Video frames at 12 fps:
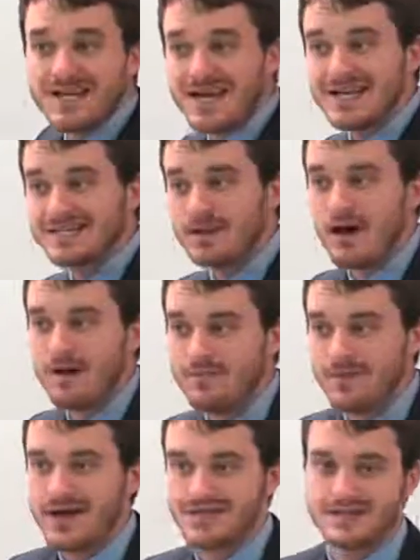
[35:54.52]

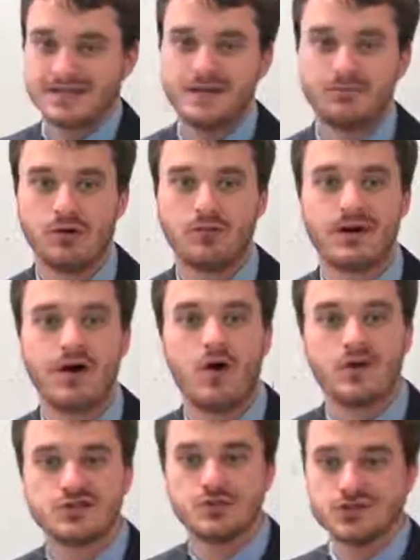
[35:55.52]
Islam as a symbol, but it
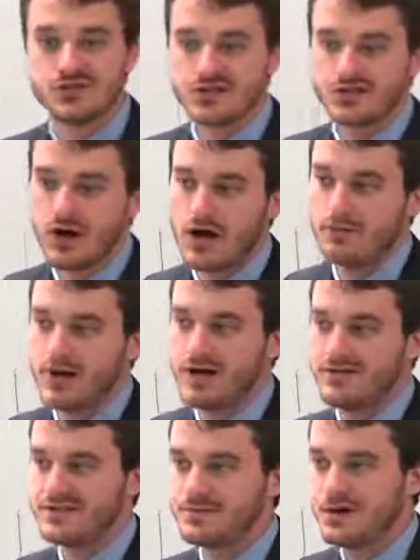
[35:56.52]
also is described
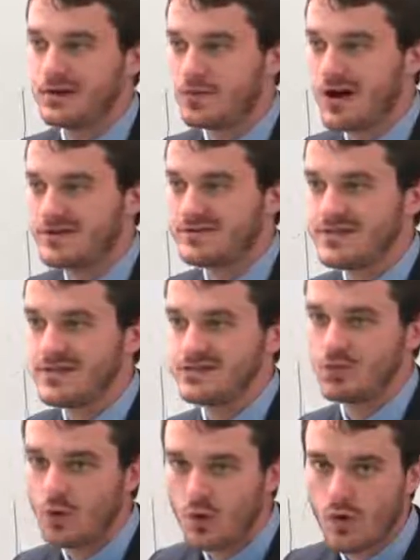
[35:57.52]
by the spirit of prophecy
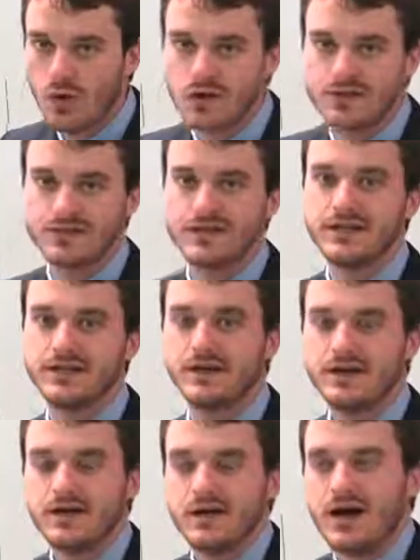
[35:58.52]
as wars and
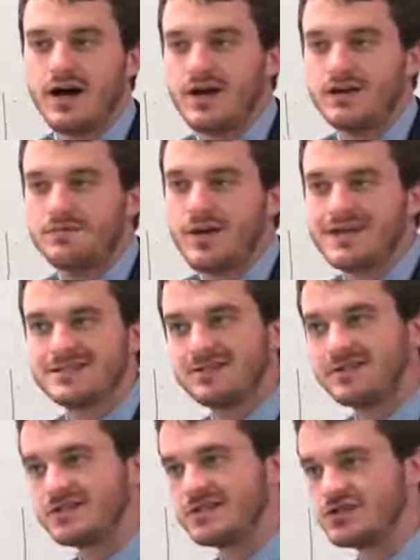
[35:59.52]

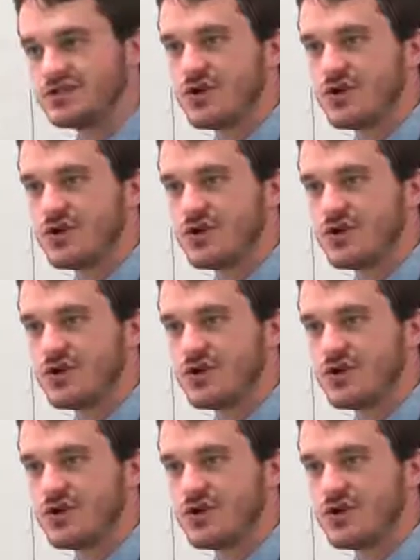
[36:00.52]
pestilence and